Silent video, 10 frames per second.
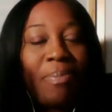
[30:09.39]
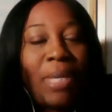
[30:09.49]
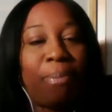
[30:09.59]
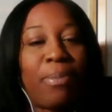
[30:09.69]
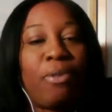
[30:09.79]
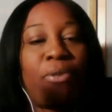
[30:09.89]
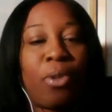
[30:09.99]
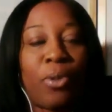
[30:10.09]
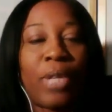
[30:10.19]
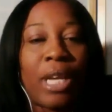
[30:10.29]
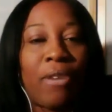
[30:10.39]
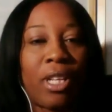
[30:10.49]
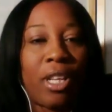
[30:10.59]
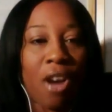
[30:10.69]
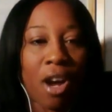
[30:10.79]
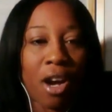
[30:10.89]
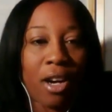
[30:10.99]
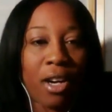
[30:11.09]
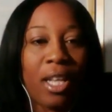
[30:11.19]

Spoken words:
people for who they really are.